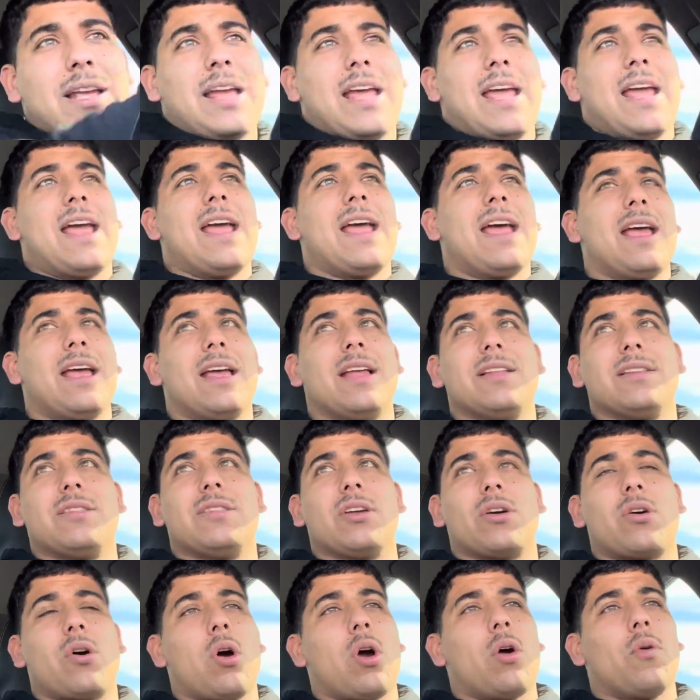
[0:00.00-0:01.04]
and
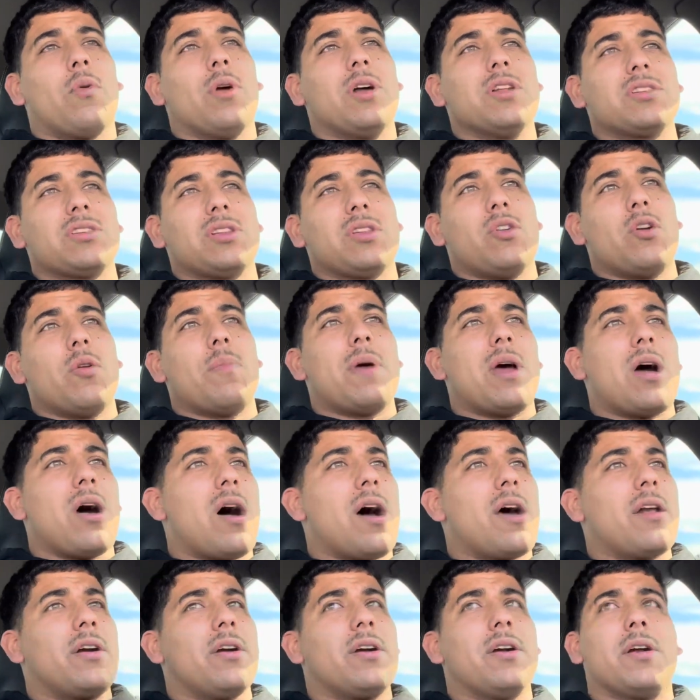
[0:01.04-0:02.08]
the car runs a little bit hotter,